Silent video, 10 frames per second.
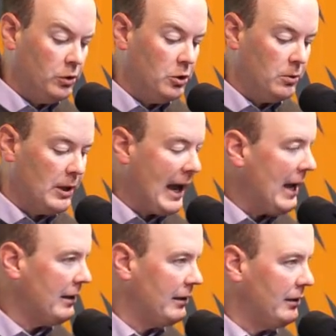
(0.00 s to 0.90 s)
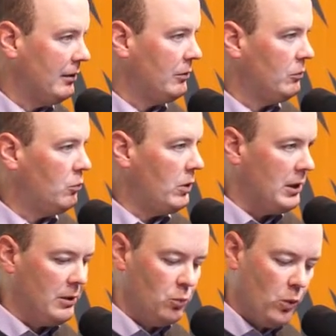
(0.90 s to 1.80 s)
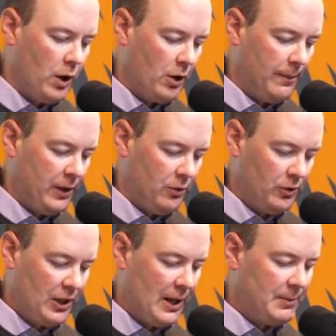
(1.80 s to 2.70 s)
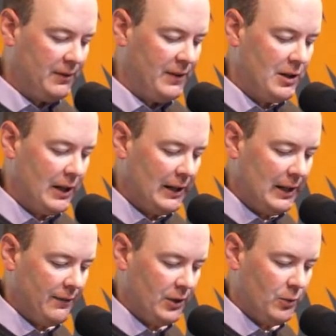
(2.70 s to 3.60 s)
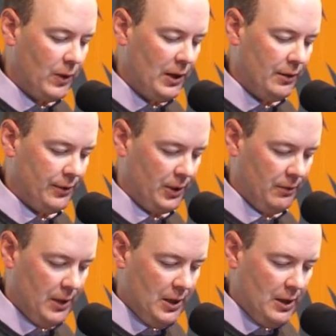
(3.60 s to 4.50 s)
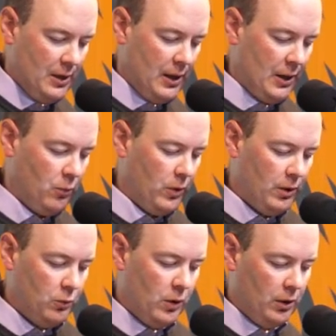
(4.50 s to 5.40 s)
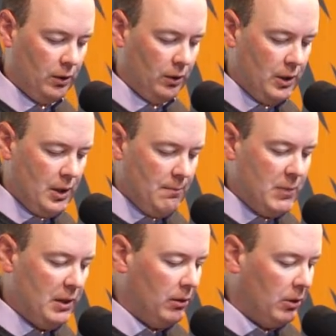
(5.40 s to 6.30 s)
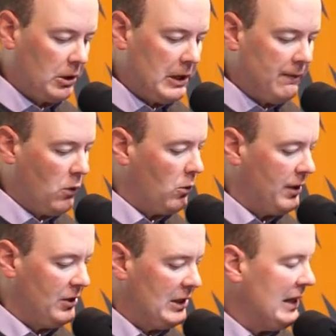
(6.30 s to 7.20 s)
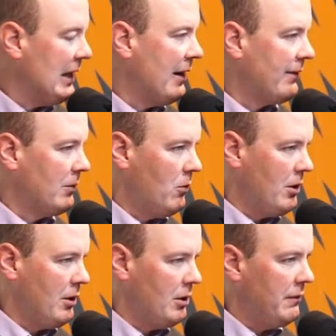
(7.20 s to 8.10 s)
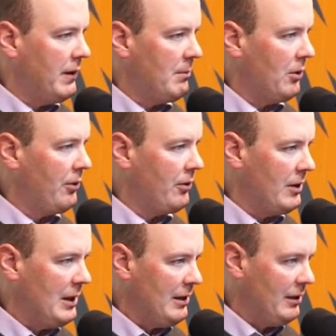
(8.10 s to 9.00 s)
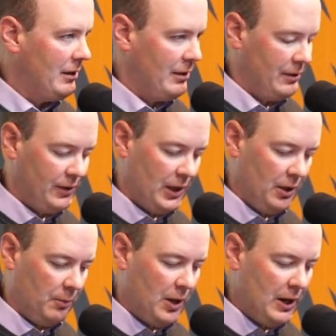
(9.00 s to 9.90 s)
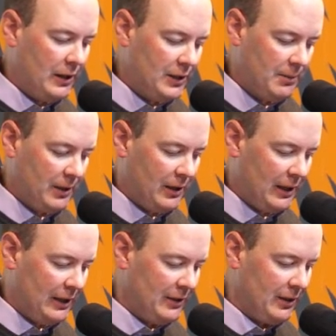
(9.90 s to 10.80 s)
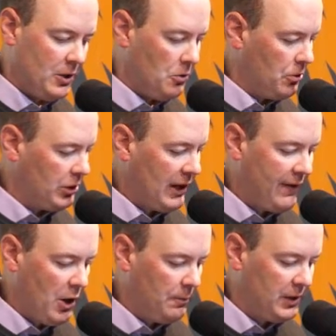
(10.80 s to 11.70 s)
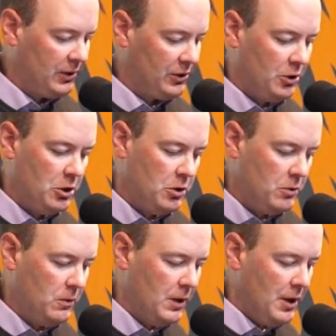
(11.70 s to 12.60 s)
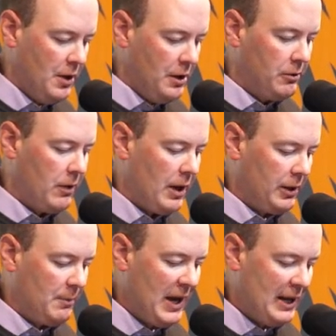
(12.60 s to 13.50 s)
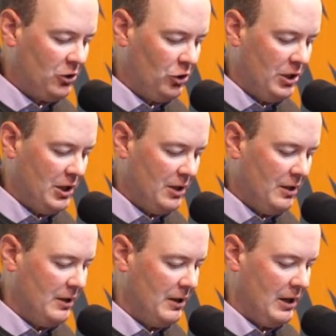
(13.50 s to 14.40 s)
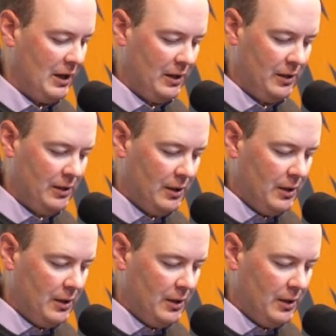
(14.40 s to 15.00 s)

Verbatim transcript: do that, we welcome those types of year-end gifts as well. So, and we will be looking forward to seeing everyone on November 30th, celebrating some of the things that donors have helped us do throughout the past year and